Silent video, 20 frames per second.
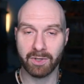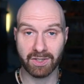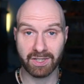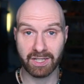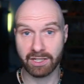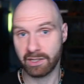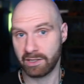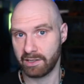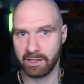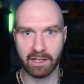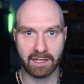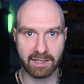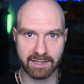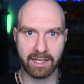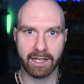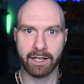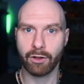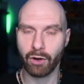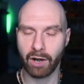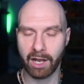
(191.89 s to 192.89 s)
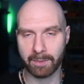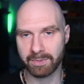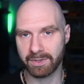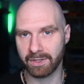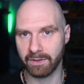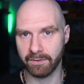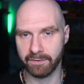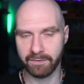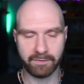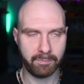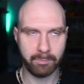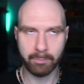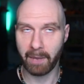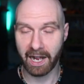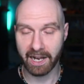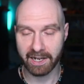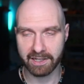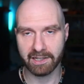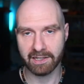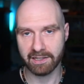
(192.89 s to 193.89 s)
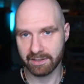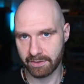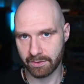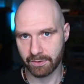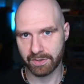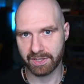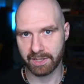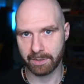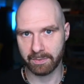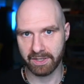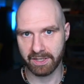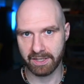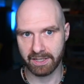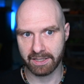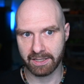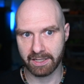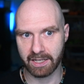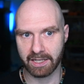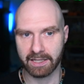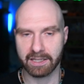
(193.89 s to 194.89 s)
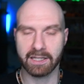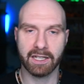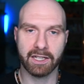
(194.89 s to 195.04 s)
such as let's say collapse of Binance or something like that.